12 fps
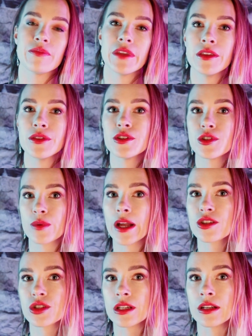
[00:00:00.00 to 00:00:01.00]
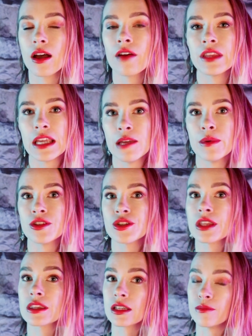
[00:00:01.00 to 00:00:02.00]
in the direction of the image
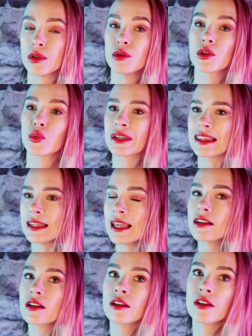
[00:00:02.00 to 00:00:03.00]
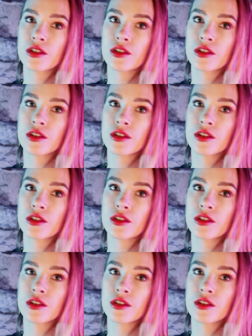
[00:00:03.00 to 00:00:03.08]
that the computer would later